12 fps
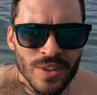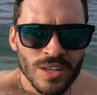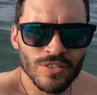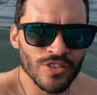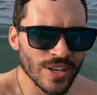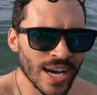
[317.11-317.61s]

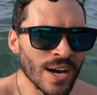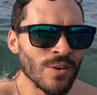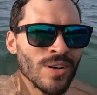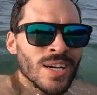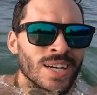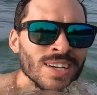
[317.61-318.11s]
For now,
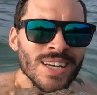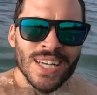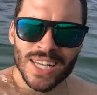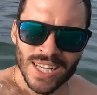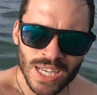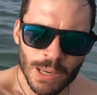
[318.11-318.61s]

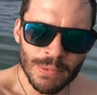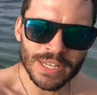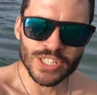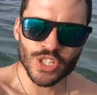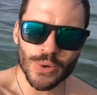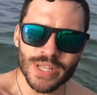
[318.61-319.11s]
I'm gonna
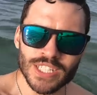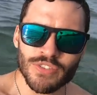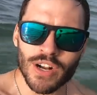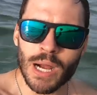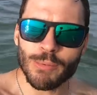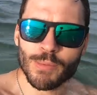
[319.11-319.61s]
enjoy this for a
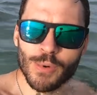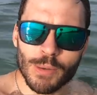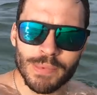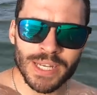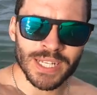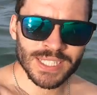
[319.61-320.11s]
couple more
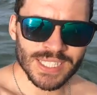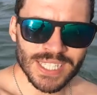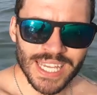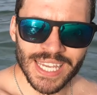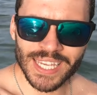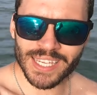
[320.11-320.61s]
minutes
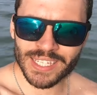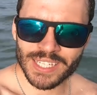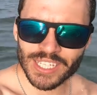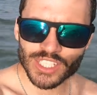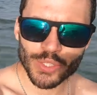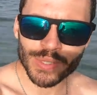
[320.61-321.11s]
and
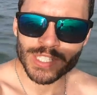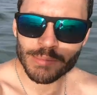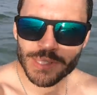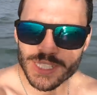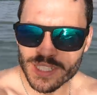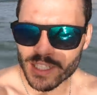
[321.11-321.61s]
enjoy some of
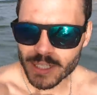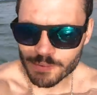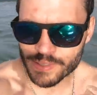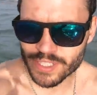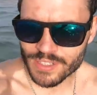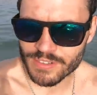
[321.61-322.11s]
these clips
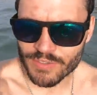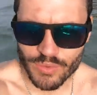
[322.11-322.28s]
of